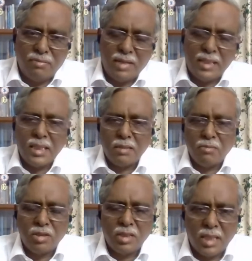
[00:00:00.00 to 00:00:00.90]
In fact, at
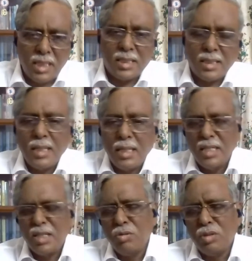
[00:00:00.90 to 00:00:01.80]
one stage,
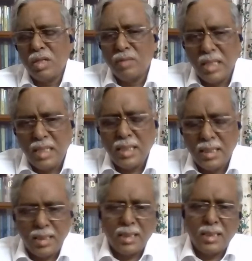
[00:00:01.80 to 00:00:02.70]
in
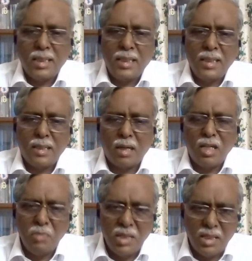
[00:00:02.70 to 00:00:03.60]
2008, I think, he
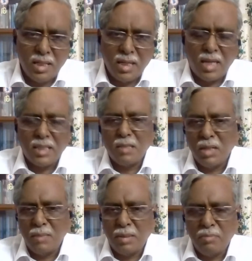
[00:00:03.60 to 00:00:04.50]
called me and asked
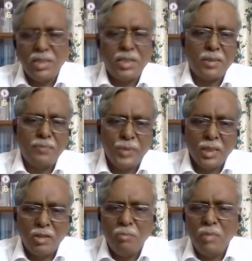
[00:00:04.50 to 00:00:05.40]
my permission
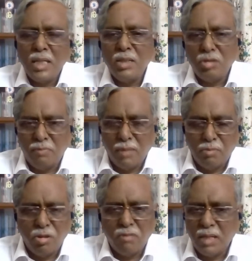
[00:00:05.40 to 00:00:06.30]
to make use
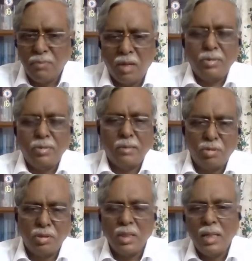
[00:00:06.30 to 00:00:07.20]
of my book, very
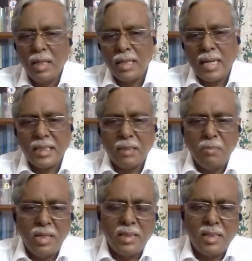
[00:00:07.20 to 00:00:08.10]
popular book,
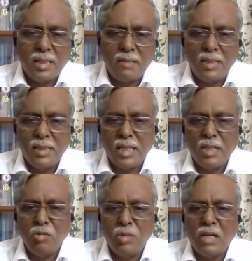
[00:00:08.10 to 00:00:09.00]
Caste-Based
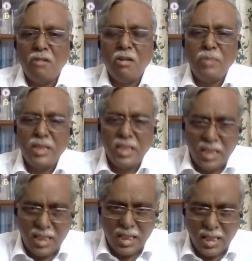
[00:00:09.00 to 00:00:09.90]
Reservation Human Development
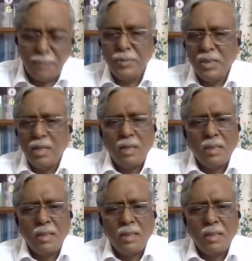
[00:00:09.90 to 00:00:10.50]
in India.